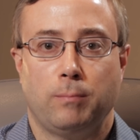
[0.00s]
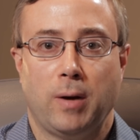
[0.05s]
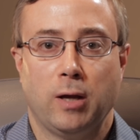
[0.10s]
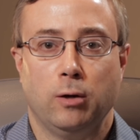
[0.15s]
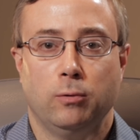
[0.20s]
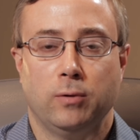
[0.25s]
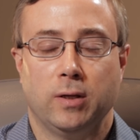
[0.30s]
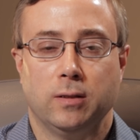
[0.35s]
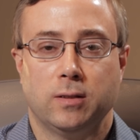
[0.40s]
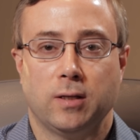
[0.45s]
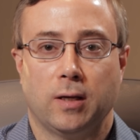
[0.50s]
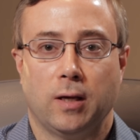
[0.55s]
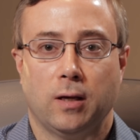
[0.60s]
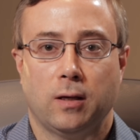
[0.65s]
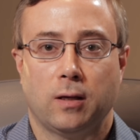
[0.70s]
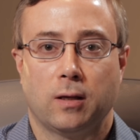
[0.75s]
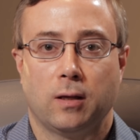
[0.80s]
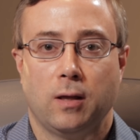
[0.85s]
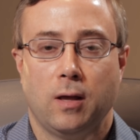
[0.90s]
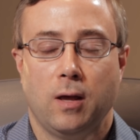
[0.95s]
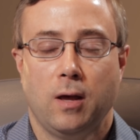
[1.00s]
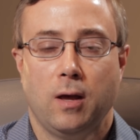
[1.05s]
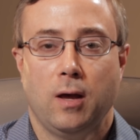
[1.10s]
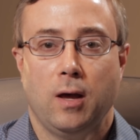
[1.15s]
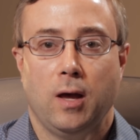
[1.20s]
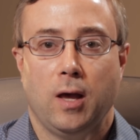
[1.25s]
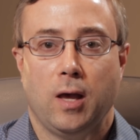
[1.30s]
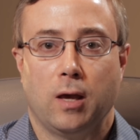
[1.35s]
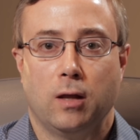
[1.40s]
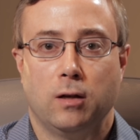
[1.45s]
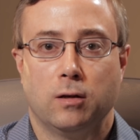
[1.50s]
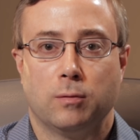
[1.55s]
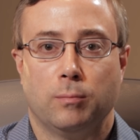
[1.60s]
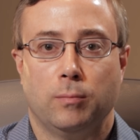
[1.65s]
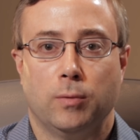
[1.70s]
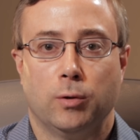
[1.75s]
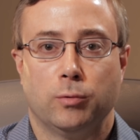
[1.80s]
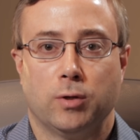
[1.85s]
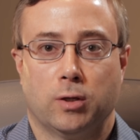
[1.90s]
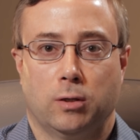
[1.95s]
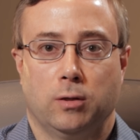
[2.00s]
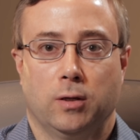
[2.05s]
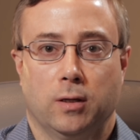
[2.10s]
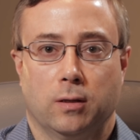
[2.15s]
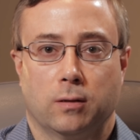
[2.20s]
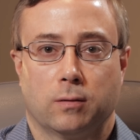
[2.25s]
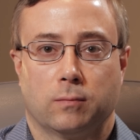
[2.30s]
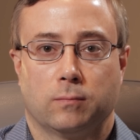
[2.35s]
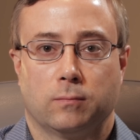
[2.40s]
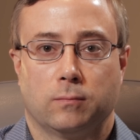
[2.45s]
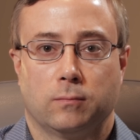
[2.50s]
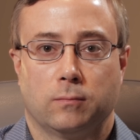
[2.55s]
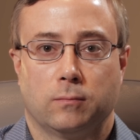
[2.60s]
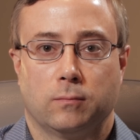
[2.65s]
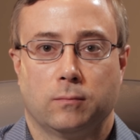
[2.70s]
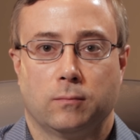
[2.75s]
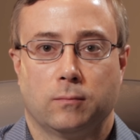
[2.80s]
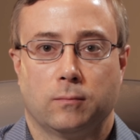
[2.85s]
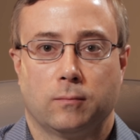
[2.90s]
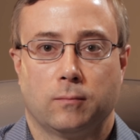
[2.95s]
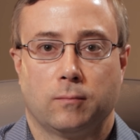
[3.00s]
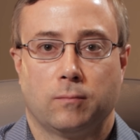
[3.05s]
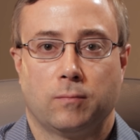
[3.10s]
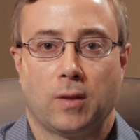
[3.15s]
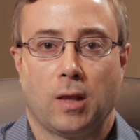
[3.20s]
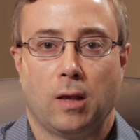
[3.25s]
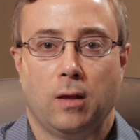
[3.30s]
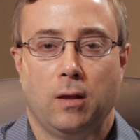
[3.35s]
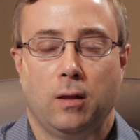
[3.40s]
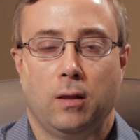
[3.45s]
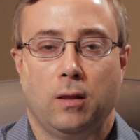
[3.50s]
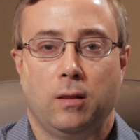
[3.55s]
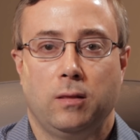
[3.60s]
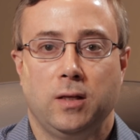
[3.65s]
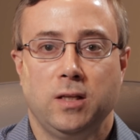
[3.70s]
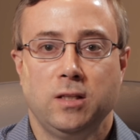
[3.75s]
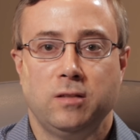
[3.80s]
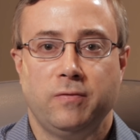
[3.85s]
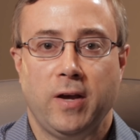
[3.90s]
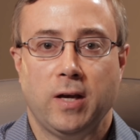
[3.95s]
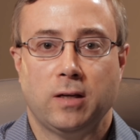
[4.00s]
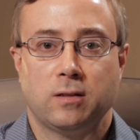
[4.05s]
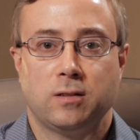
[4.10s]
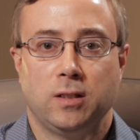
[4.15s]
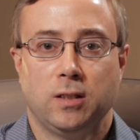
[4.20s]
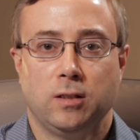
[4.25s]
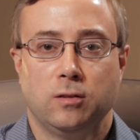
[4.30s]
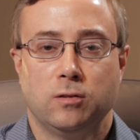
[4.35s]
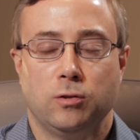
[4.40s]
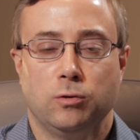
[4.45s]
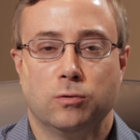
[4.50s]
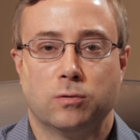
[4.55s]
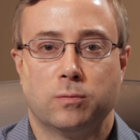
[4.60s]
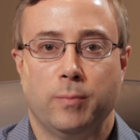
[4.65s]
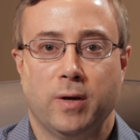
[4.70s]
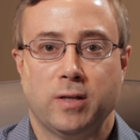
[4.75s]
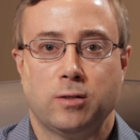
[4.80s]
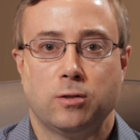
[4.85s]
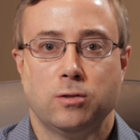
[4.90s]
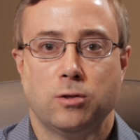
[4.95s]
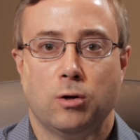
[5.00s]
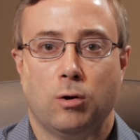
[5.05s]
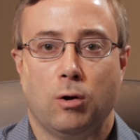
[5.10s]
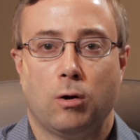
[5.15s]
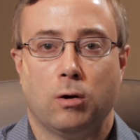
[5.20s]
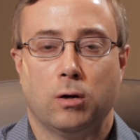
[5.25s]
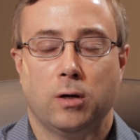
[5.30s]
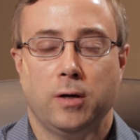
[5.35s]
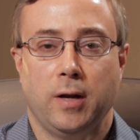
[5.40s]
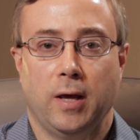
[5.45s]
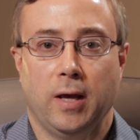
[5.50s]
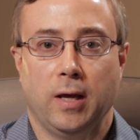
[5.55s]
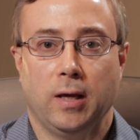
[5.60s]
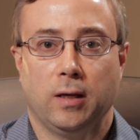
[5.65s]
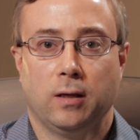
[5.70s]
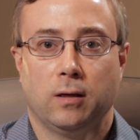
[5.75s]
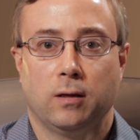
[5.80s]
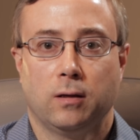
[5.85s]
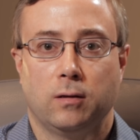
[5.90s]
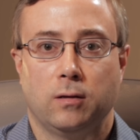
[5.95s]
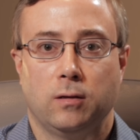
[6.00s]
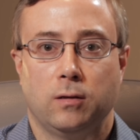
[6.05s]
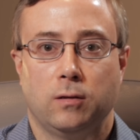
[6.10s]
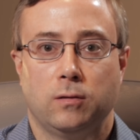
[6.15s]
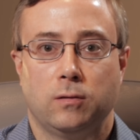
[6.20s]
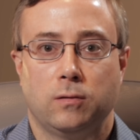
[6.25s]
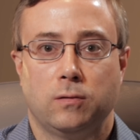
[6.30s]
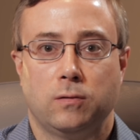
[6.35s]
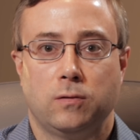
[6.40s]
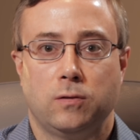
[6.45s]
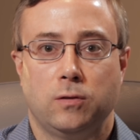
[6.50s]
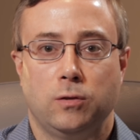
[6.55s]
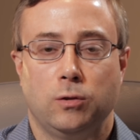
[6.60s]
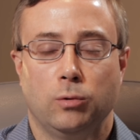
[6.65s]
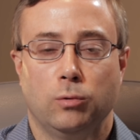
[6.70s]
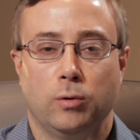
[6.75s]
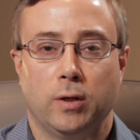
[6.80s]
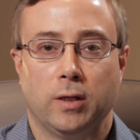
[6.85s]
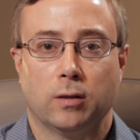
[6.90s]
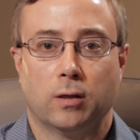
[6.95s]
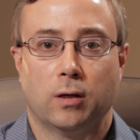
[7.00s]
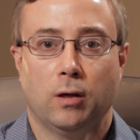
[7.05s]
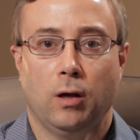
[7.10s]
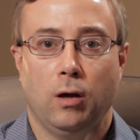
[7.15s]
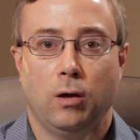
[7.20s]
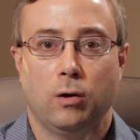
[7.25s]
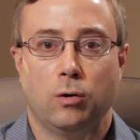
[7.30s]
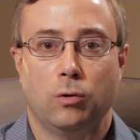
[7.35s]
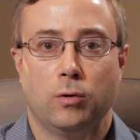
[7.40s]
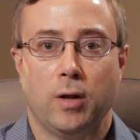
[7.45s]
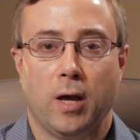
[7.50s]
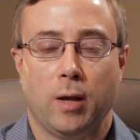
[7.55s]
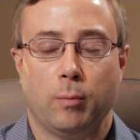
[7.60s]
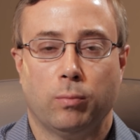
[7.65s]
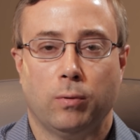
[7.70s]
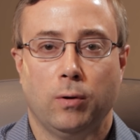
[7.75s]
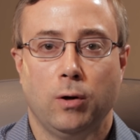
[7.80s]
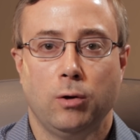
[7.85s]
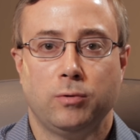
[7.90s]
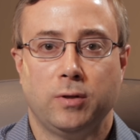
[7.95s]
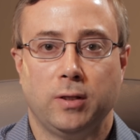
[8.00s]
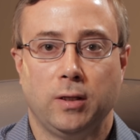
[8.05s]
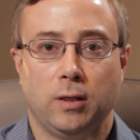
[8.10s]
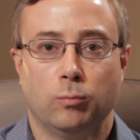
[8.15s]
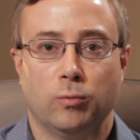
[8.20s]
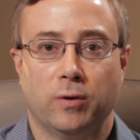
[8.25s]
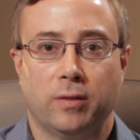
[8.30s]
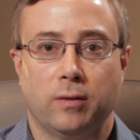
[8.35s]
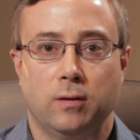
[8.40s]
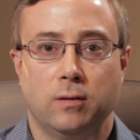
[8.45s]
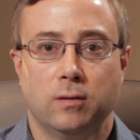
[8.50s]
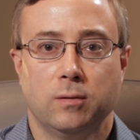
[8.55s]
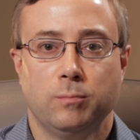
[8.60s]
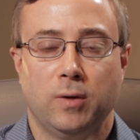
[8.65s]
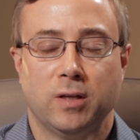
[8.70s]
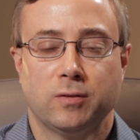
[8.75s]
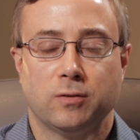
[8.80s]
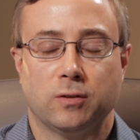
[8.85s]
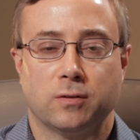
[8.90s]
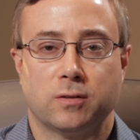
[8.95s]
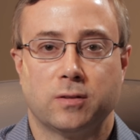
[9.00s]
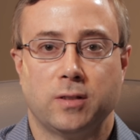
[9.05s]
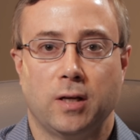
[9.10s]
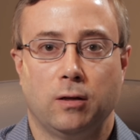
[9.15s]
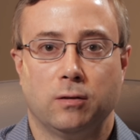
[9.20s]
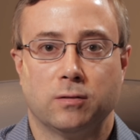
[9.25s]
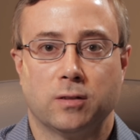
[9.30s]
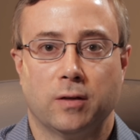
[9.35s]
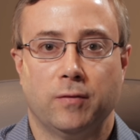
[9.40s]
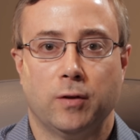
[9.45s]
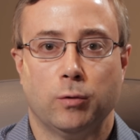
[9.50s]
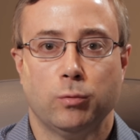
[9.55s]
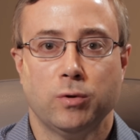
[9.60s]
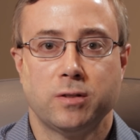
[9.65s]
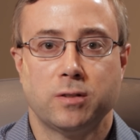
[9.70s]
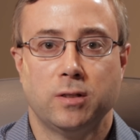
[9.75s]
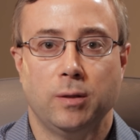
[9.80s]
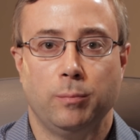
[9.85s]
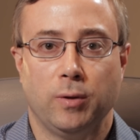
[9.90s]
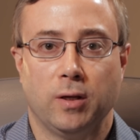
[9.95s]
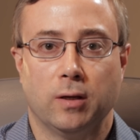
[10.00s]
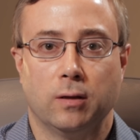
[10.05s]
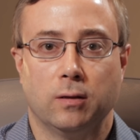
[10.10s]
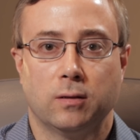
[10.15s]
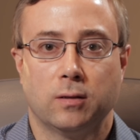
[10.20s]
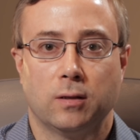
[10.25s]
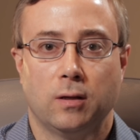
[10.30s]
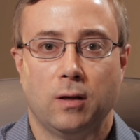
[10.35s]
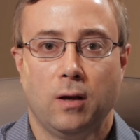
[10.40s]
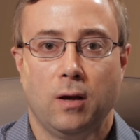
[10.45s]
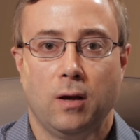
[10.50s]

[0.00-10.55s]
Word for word: BioNTech, and Moderna. These vaccines use messenger RNA to encode a protein within the muscle cells of the recipient